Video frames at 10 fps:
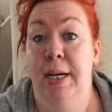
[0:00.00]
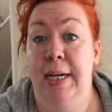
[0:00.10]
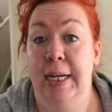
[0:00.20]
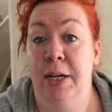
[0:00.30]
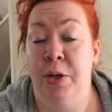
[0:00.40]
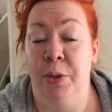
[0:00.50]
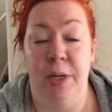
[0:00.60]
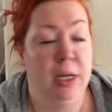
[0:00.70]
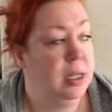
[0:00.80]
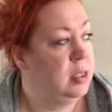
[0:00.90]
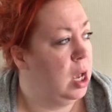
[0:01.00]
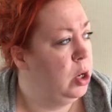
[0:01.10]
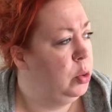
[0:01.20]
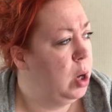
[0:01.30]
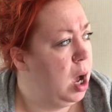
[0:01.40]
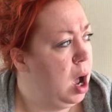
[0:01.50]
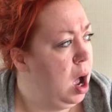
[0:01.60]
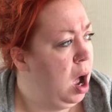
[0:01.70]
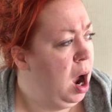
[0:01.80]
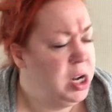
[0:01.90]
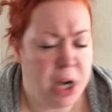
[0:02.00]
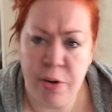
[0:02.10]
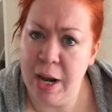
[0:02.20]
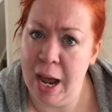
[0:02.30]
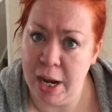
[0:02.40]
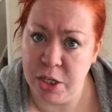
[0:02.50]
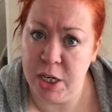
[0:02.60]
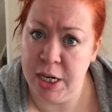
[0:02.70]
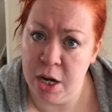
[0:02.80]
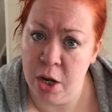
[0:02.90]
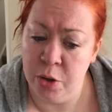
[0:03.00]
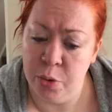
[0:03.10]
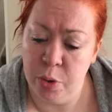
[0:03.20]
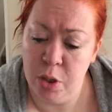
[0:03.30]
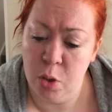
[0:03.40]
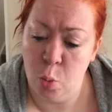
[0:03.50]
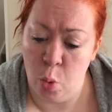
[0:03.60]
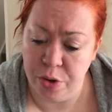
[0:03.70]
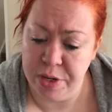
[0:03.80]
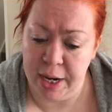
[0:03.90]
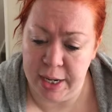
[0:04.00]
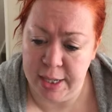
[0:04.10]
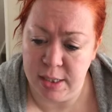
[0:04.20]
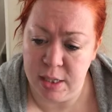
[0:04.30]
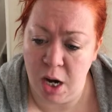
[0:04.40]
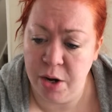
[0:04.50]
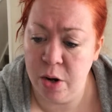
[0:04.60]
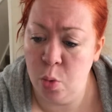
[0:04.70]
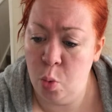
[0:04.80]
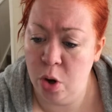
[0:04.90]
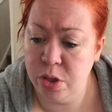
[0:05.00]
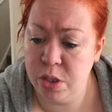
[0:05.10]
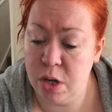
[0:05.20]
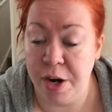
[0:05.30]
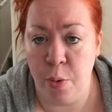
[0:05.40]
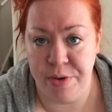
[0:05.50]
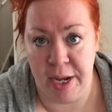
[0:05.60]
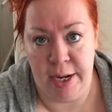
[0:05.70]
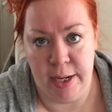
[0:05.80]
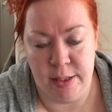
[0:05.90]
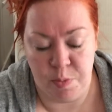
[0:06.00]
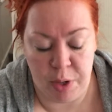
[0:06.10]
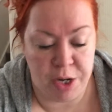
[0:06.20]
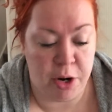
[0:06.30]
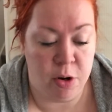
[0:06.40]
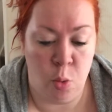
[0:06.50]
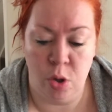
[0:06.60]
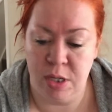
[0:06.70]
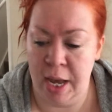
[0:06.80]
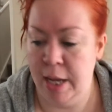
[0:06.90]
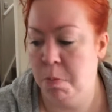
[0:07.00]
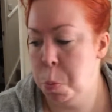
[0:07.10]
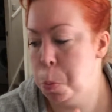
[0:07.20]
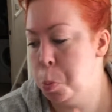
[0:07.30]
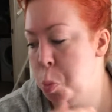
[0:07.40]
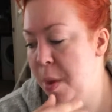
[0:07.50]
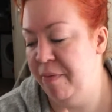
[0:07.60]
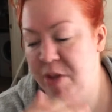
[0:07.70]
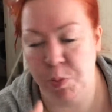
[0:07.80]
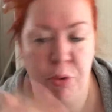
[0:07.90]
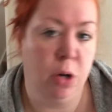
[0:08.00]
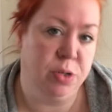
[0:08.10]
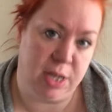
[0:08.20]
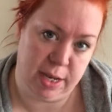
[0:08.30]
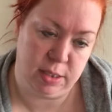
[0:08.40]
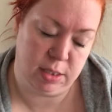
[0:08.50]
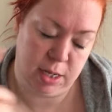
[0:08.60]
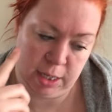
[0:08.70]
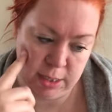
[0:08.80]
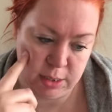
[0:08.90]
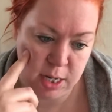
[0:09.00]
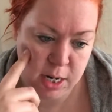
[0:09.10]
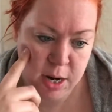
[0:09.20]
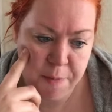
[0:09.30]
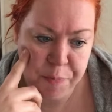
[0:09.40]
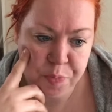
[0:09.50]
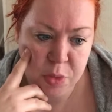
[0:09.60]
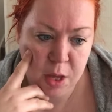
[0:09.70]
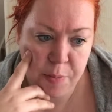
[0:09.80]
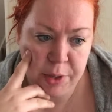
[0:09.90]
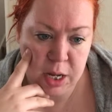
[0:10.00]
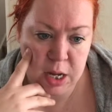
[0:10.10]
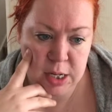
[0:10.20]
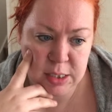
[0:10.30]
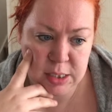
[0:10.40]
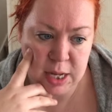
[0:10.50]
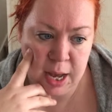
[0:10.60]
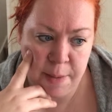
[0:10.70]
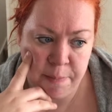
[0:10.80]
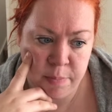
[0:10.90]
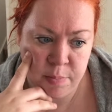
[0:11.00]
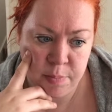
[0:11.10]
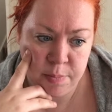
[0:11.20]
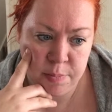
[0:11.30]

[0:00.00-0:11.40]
Hello. So I don't actually know what day it is. I know what day it is, but I don't know what day in this process it is because I